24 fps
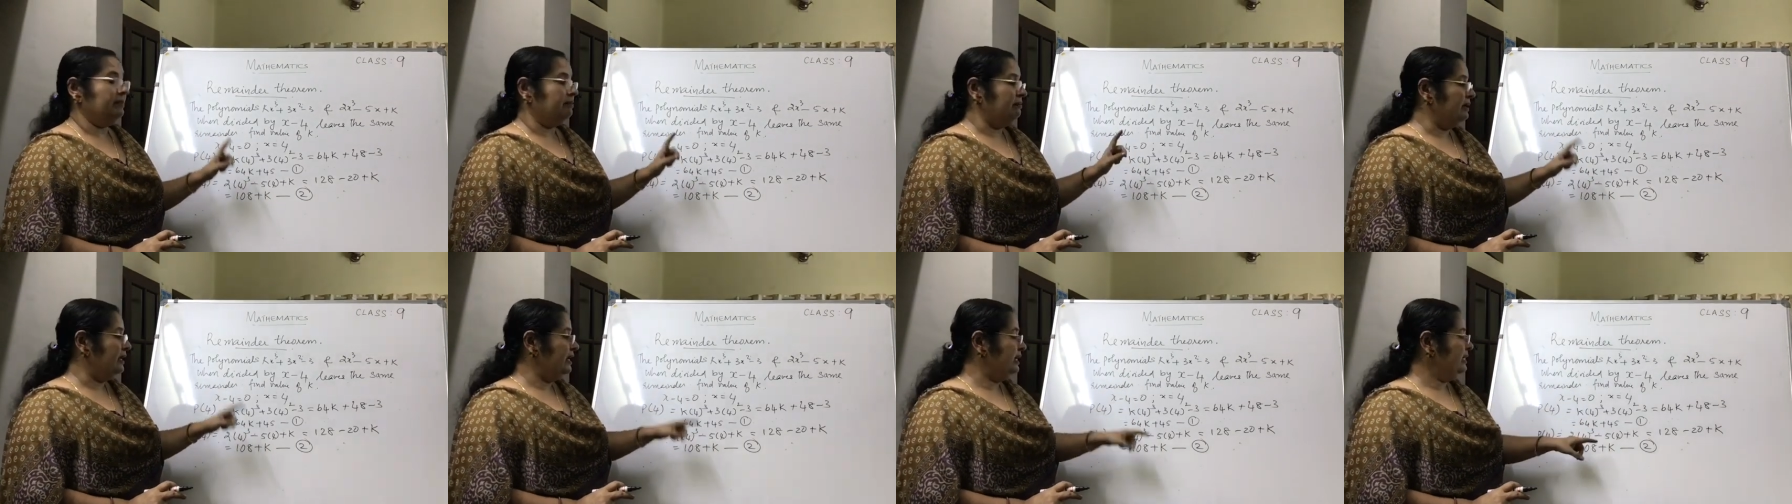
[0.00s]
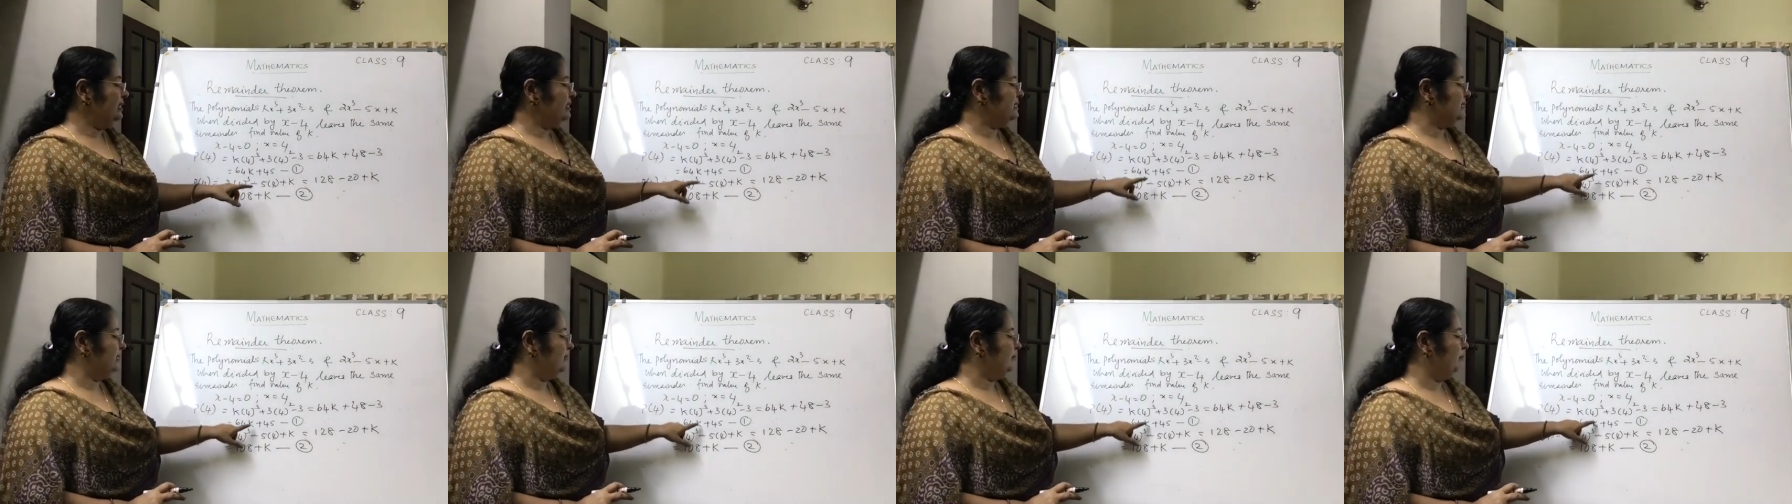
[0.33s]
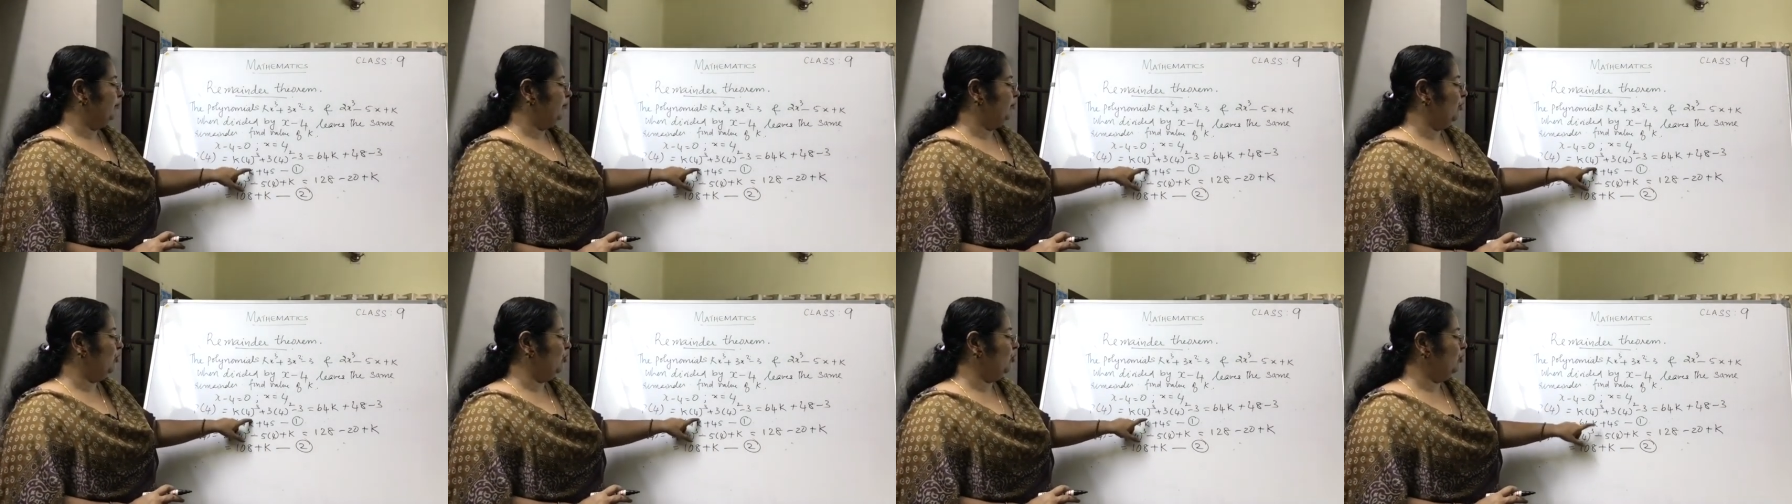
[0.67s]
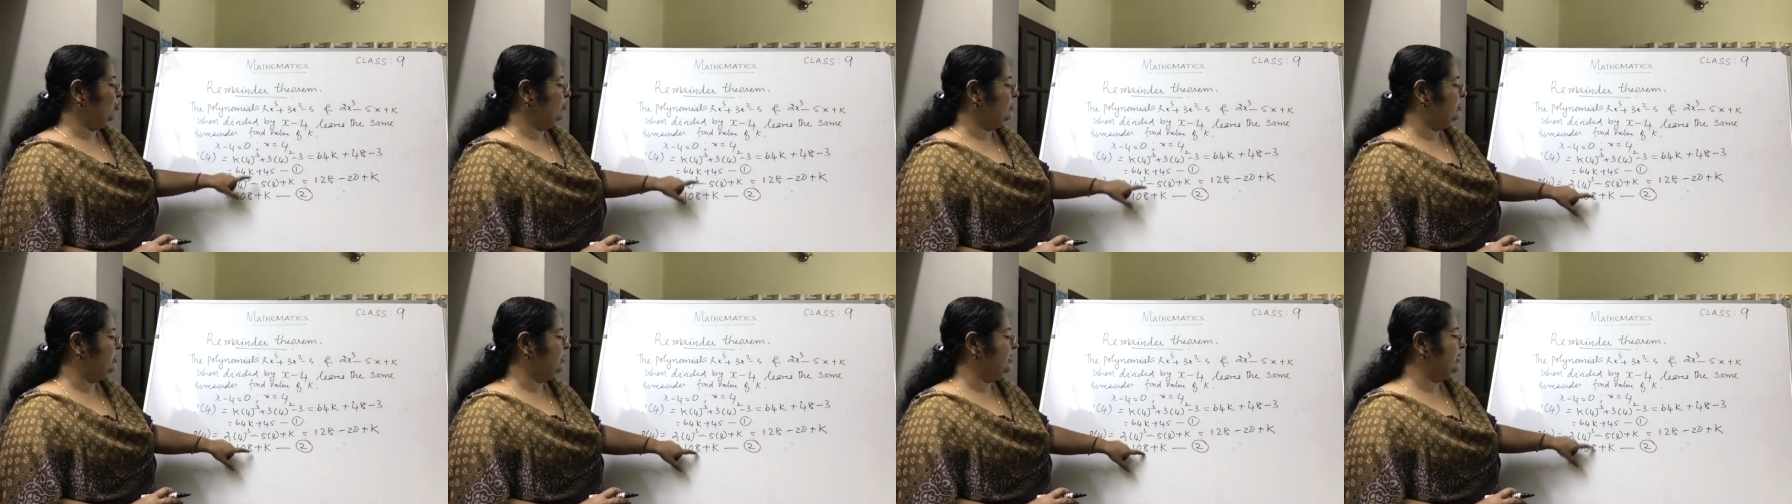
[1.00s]
means
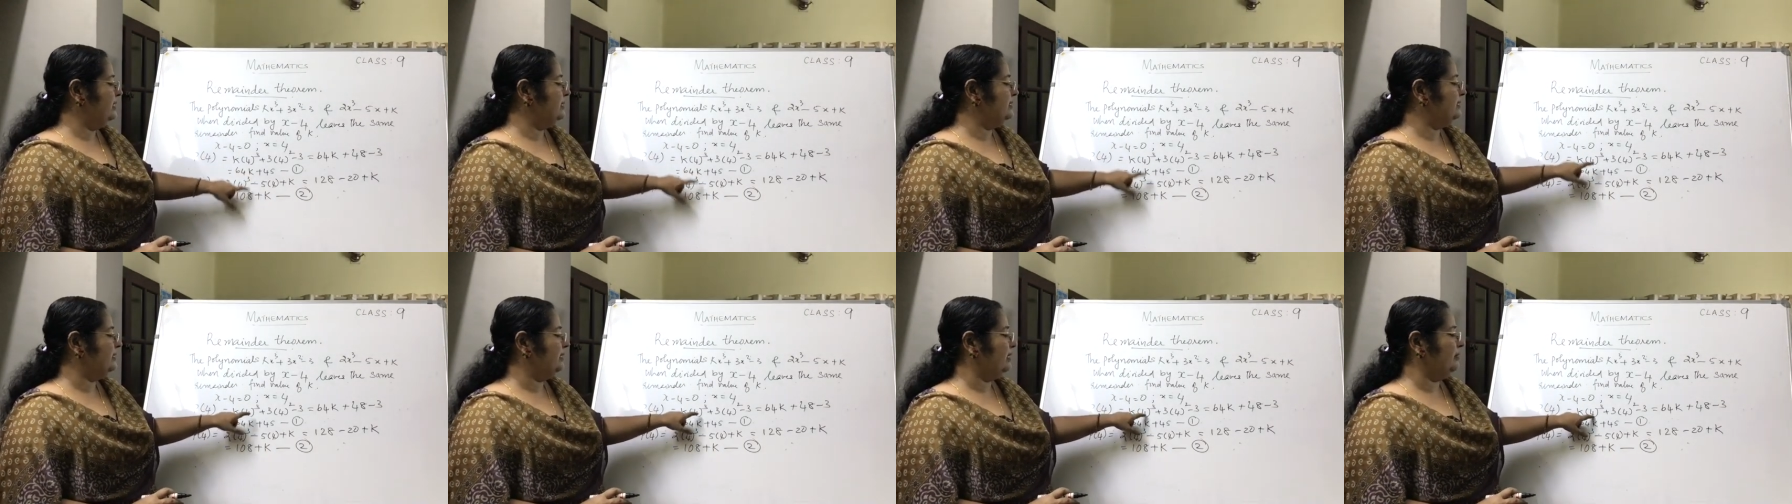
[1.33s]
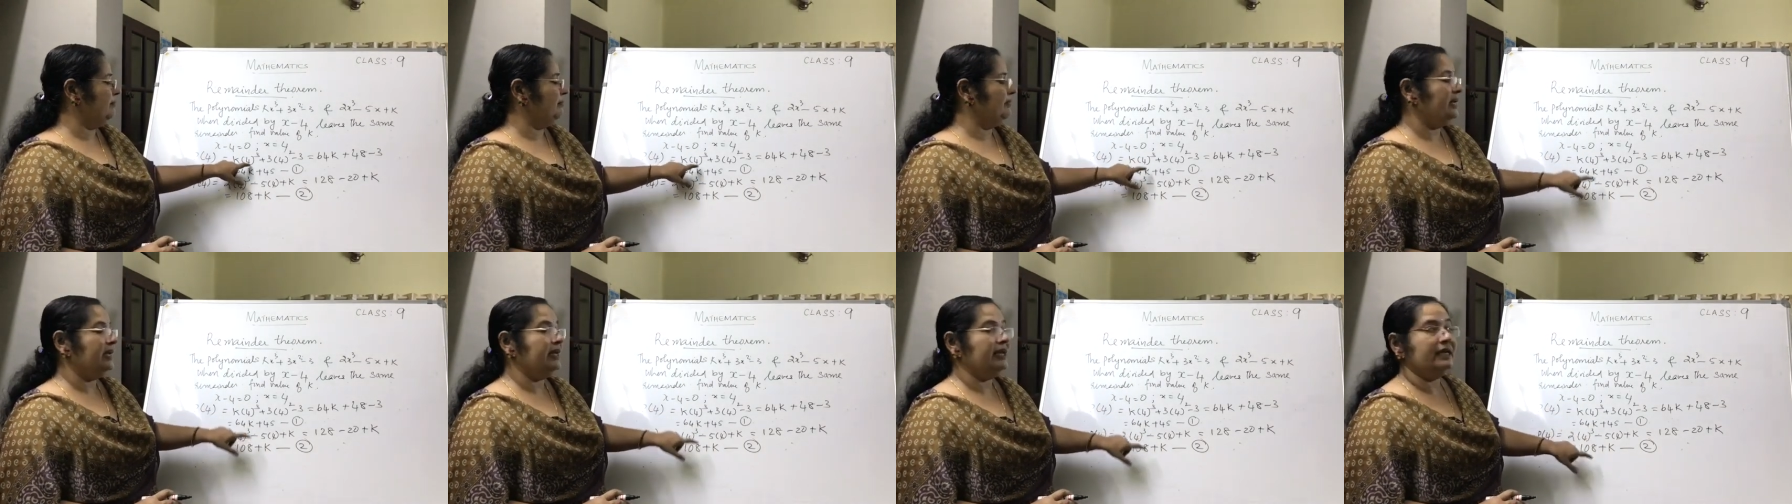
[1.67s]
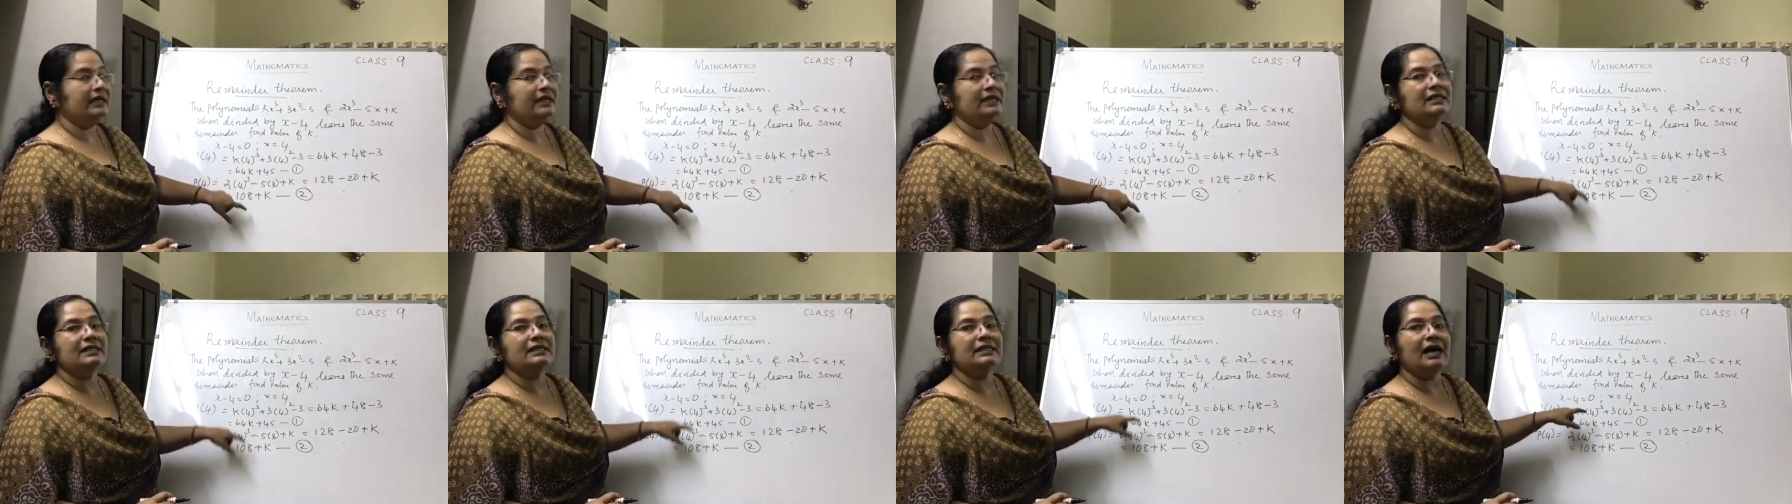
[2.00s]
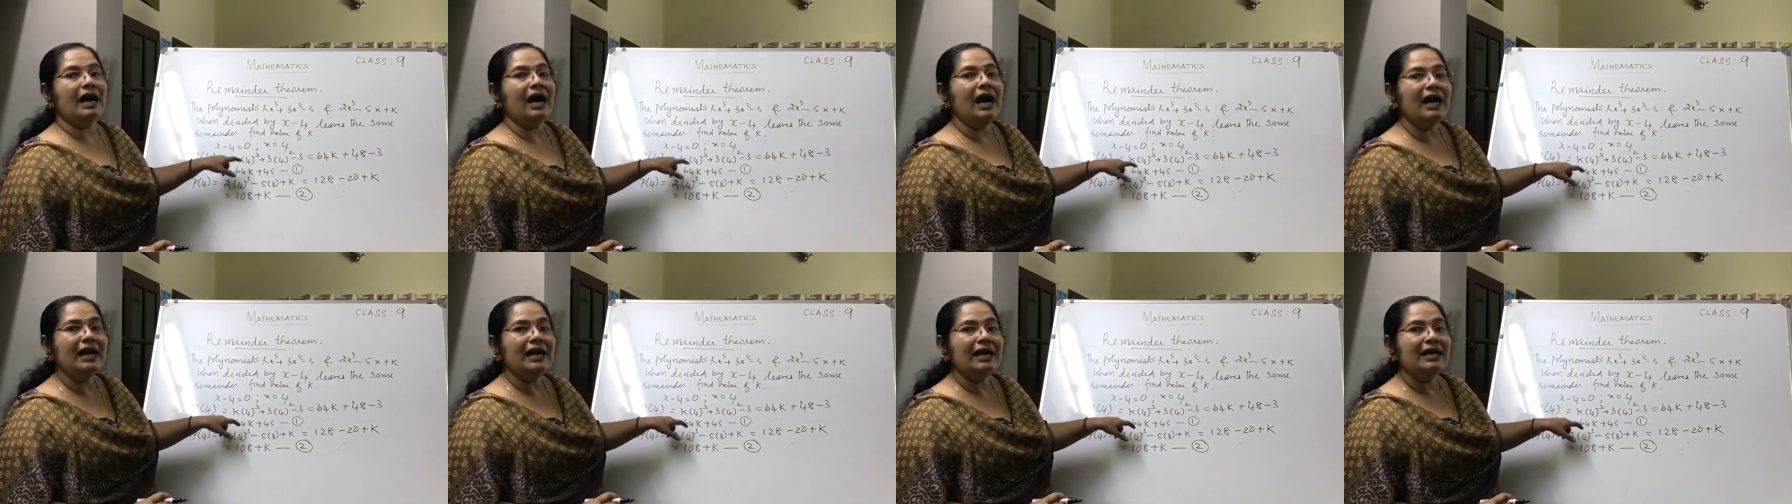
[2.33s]
both these remainders
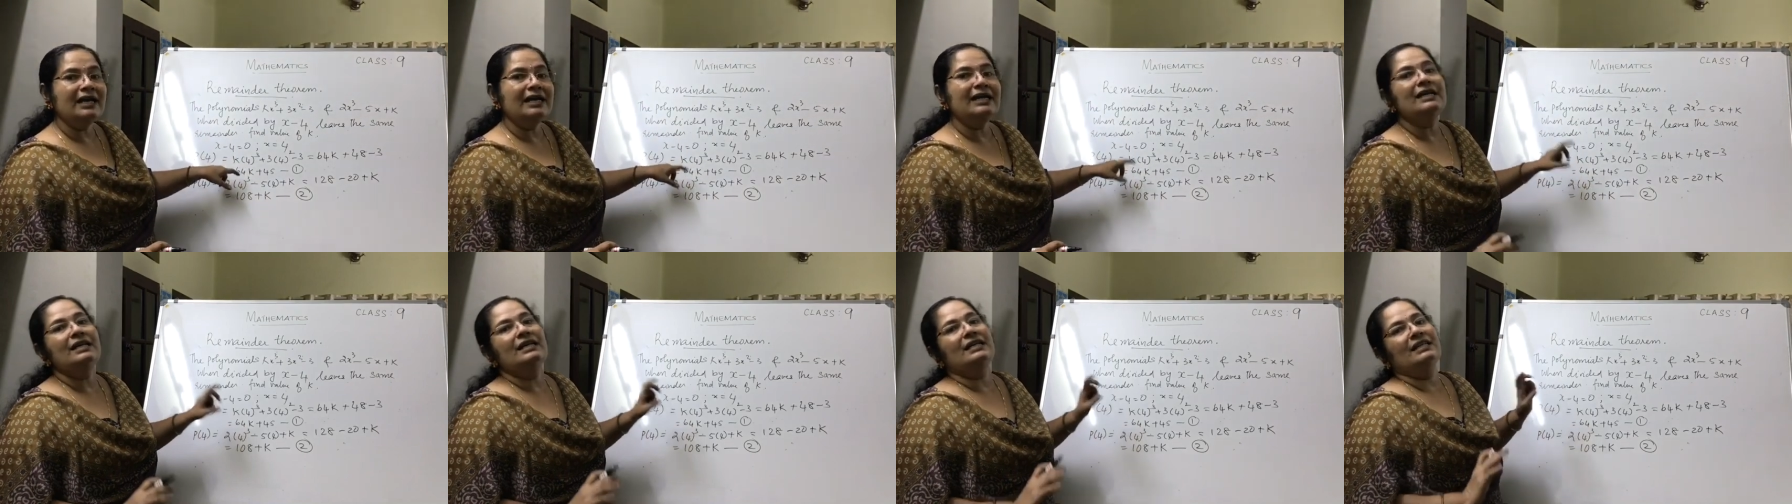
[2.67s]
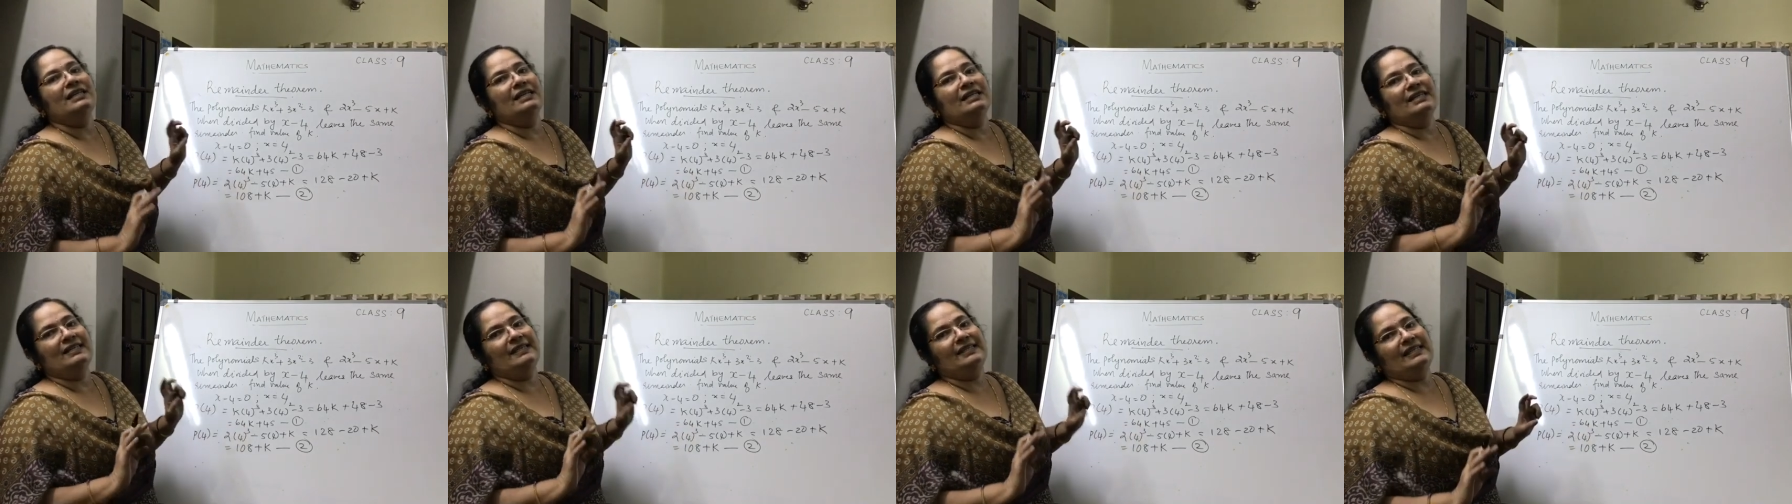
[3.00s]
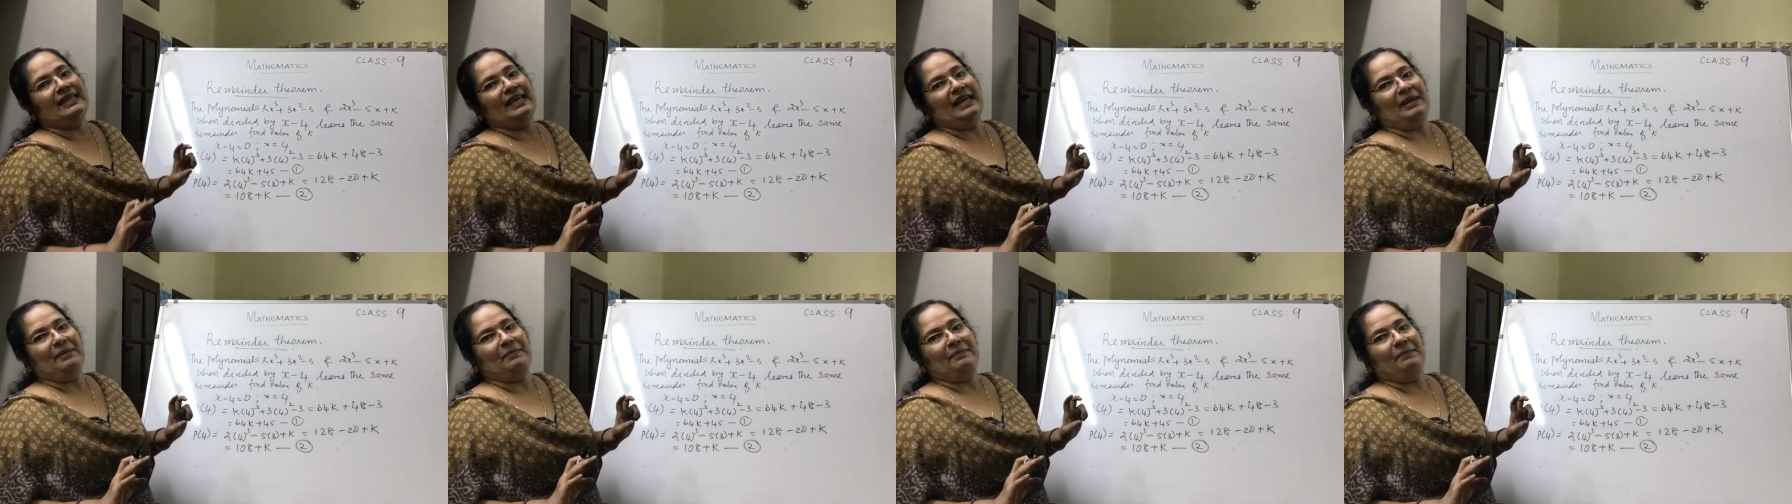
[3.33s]
are same.